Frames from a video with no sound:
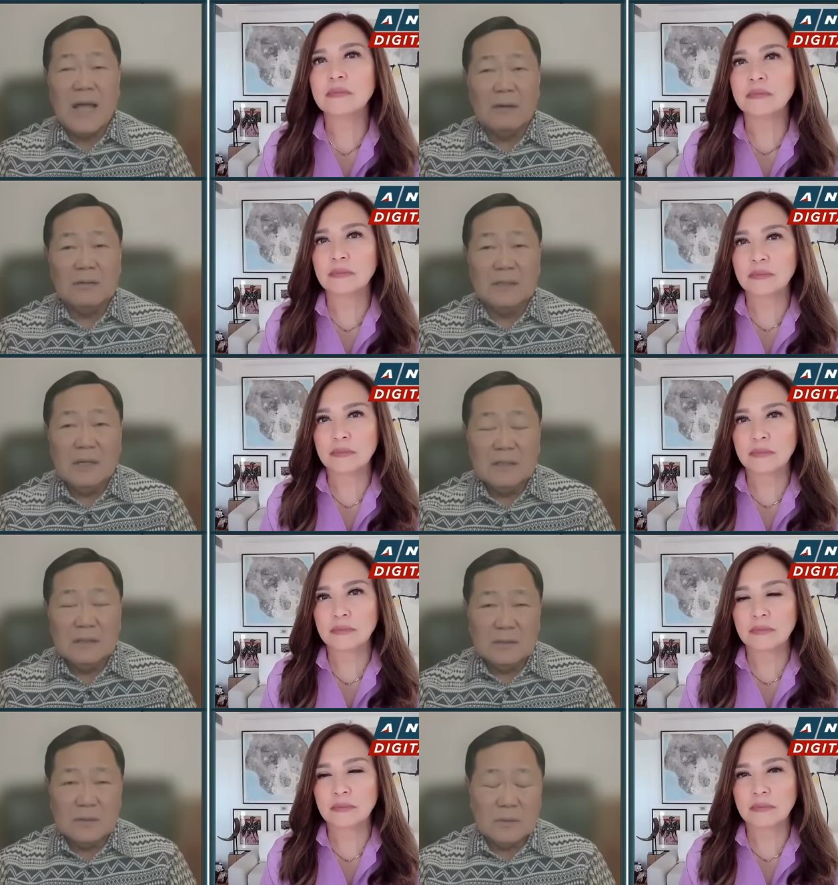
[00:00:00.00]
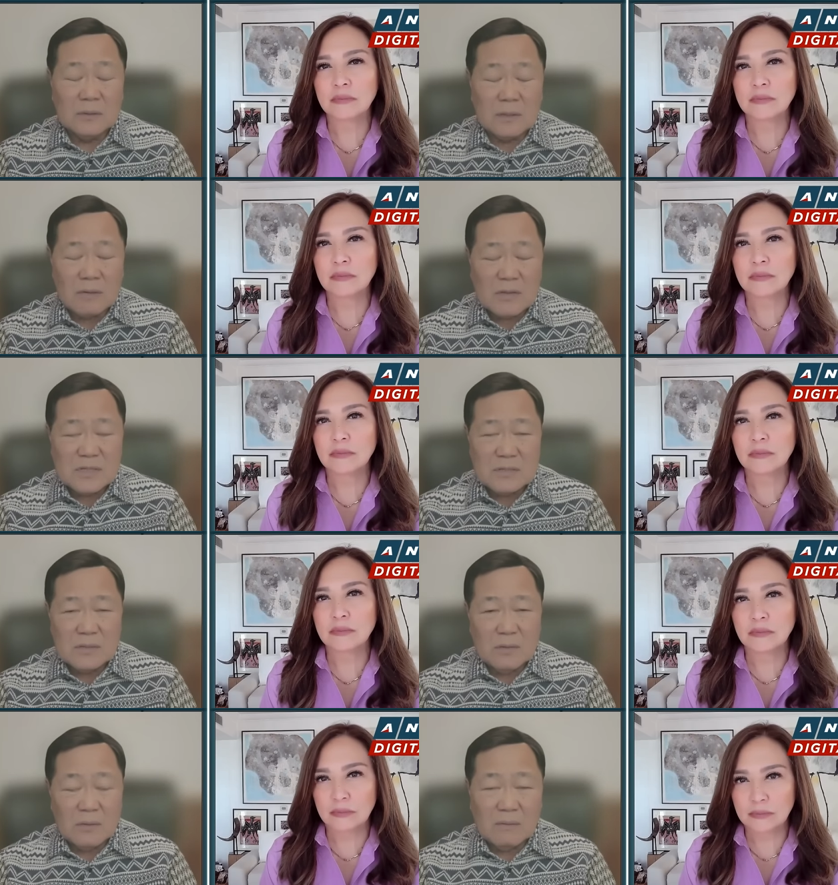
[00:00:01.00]
Speaker 1: down to
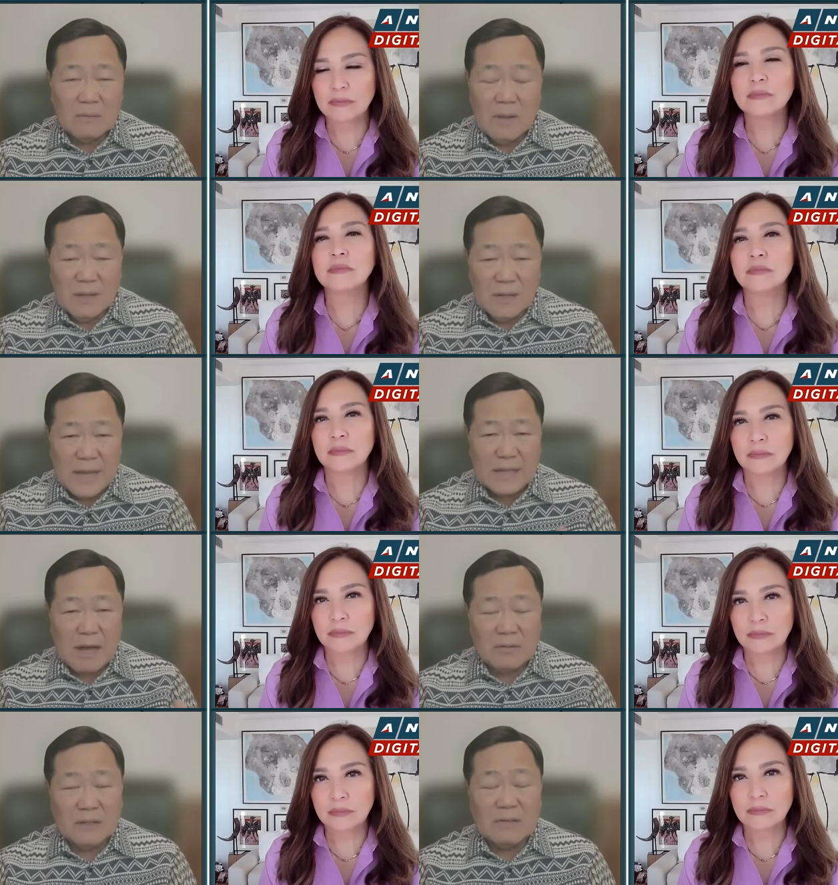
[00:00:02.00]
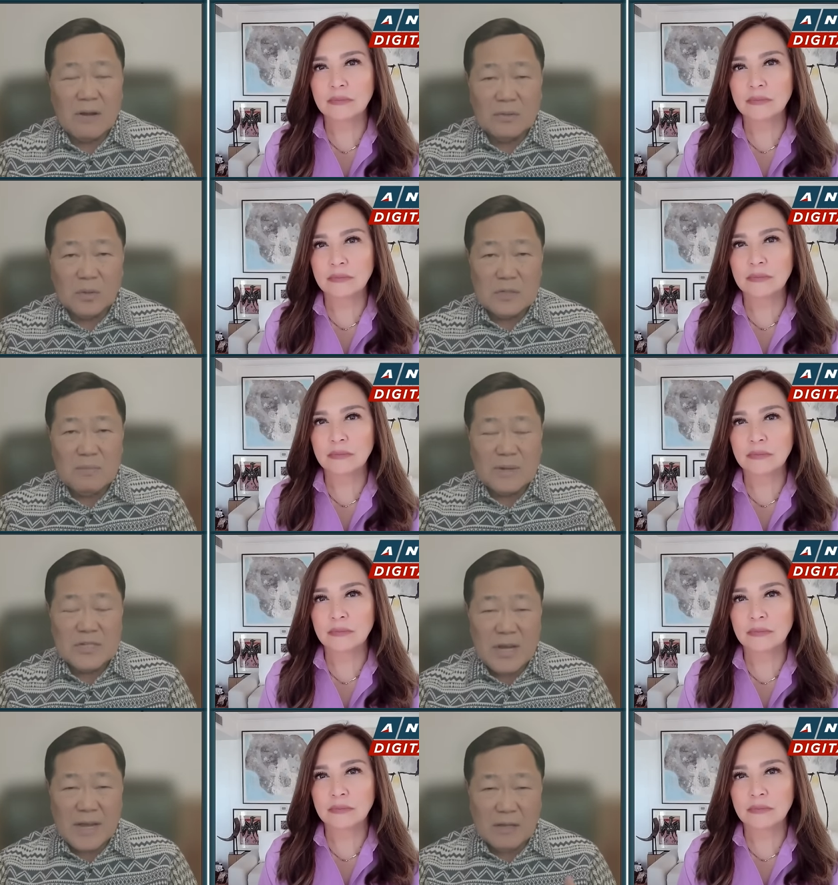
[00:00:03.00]
lay down the ground rules, but
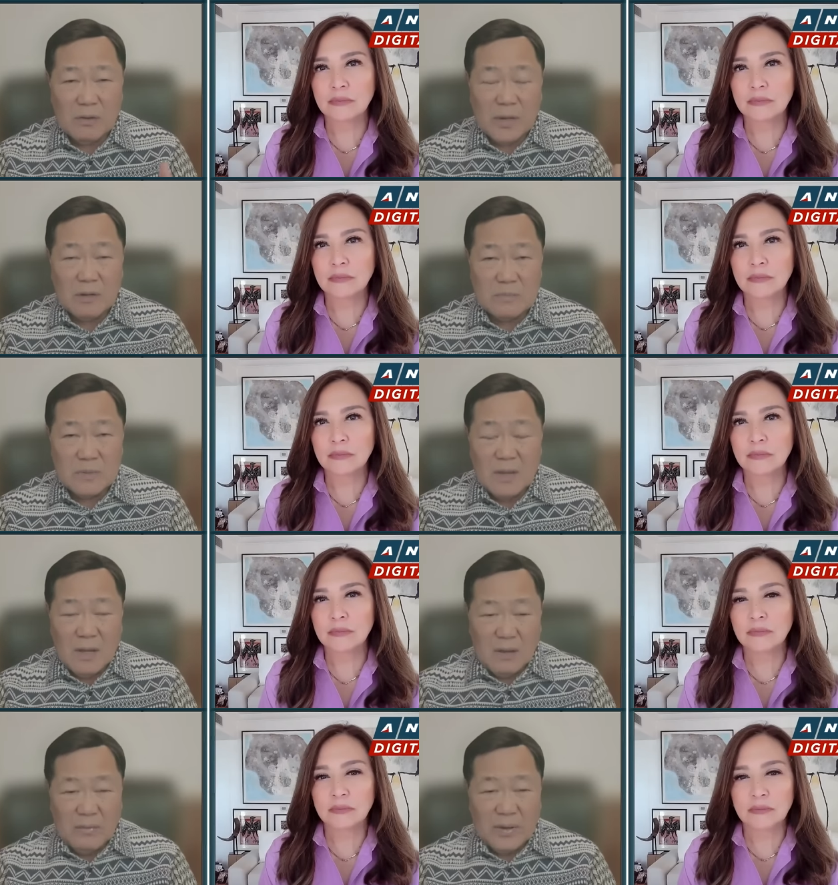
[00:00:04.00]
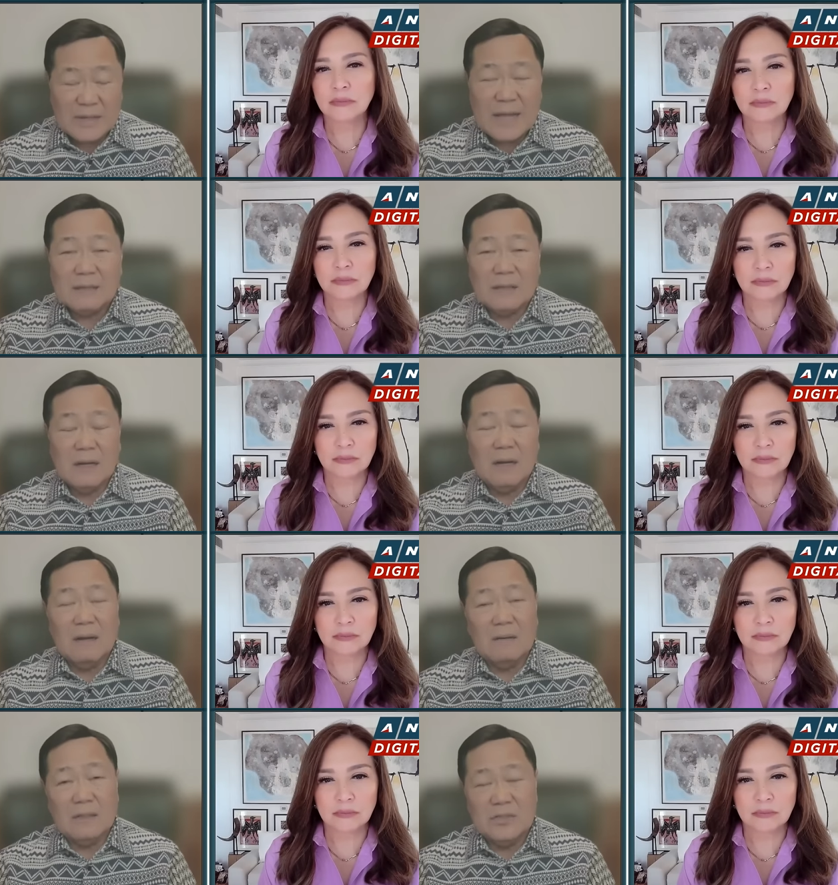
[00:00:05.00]
China will not
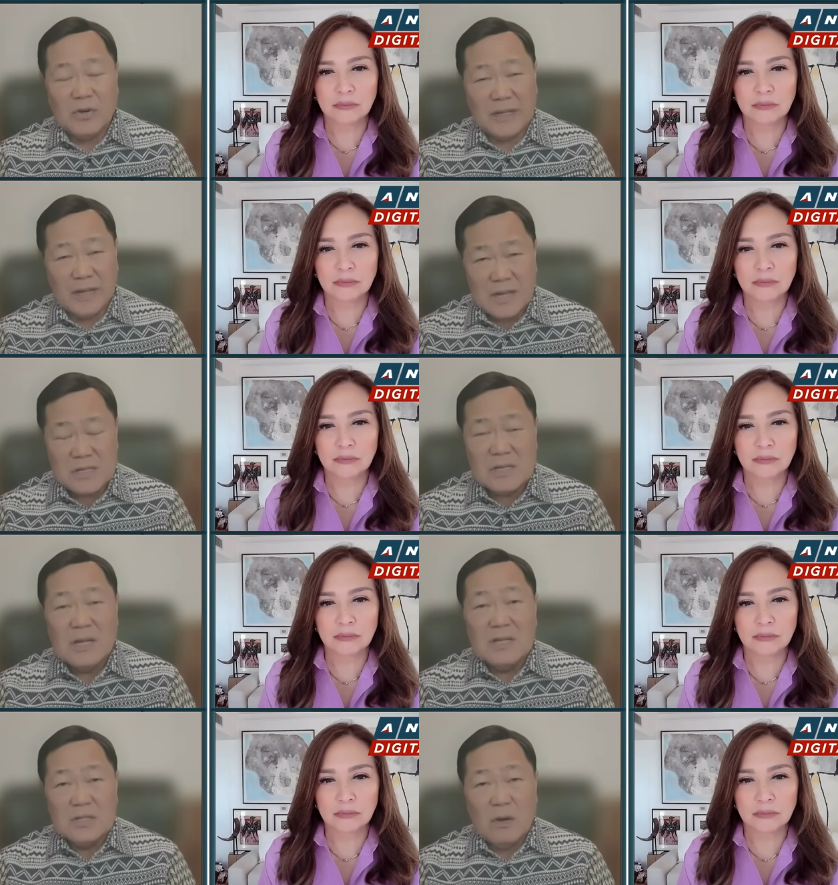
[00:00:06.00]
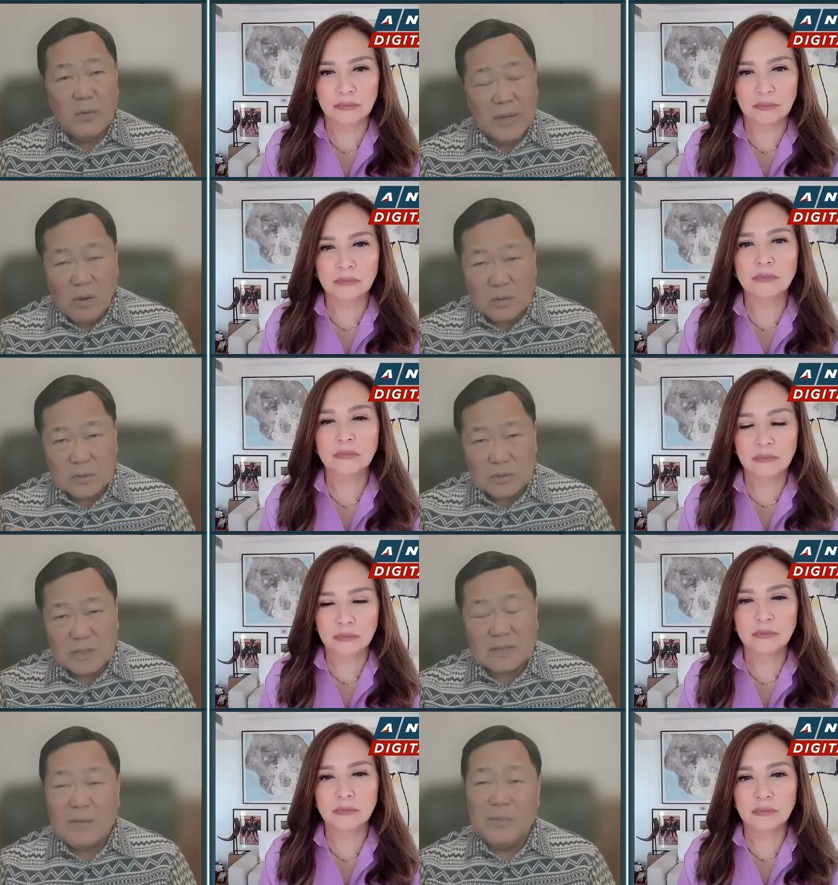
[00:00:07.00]
join us. So we go to the
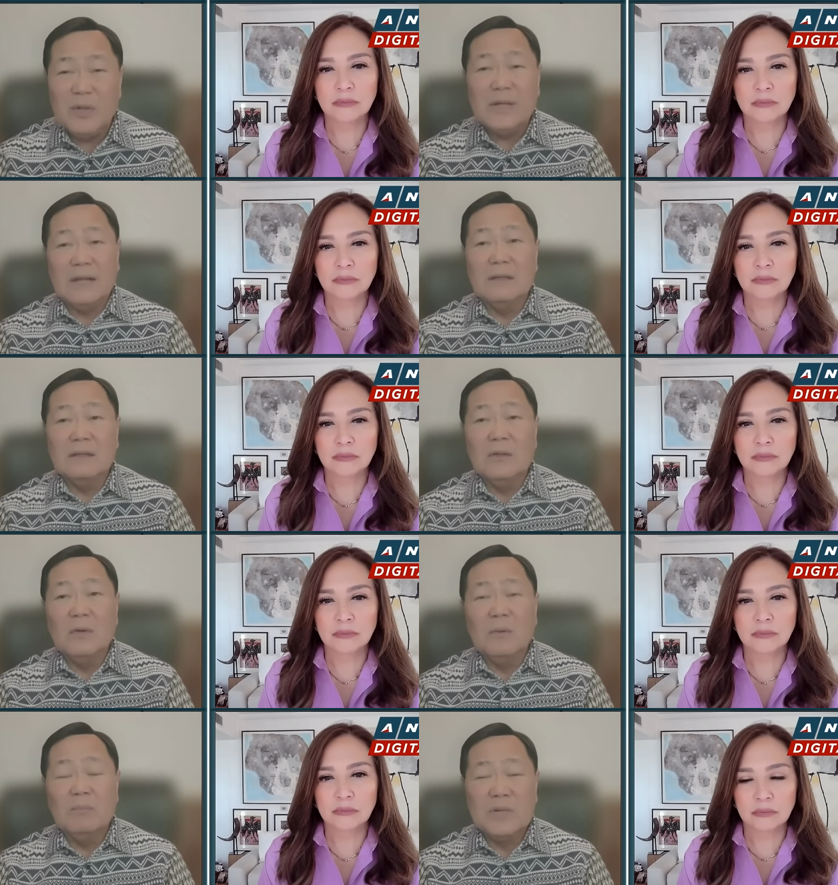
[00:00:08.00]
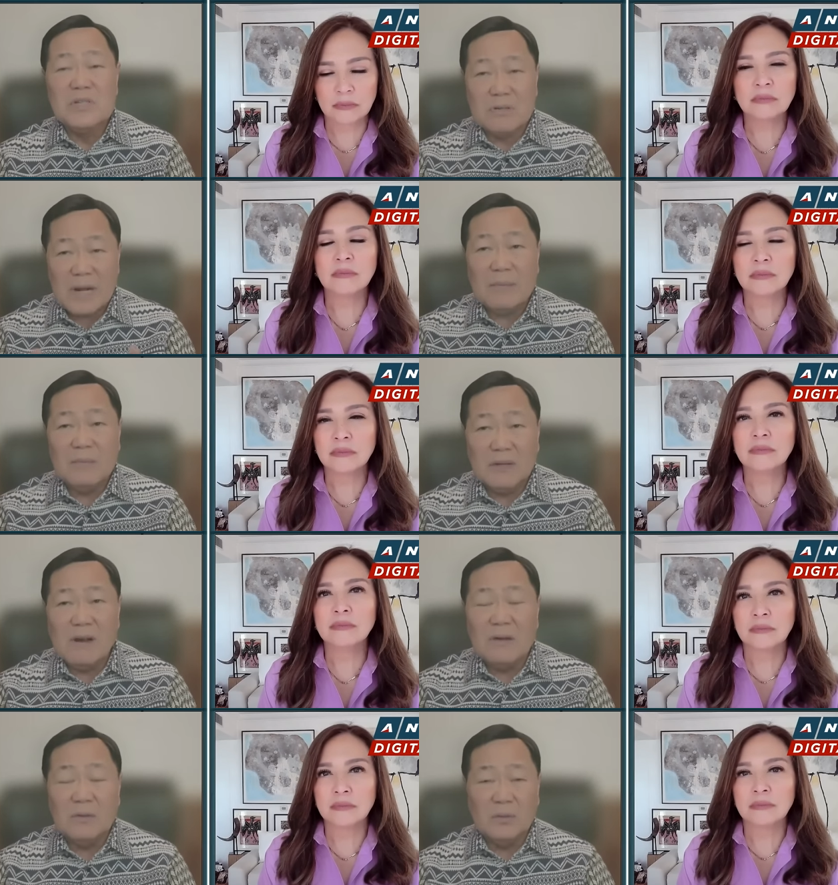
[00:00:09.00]
tribunal to prescribe the
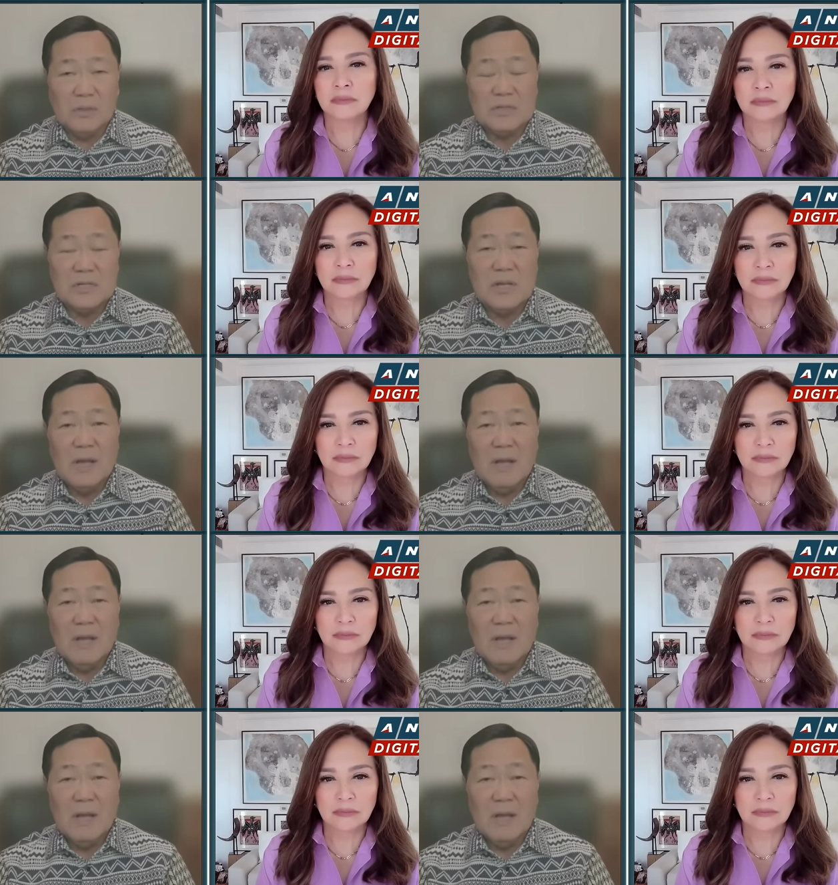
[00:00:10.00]
ground rules,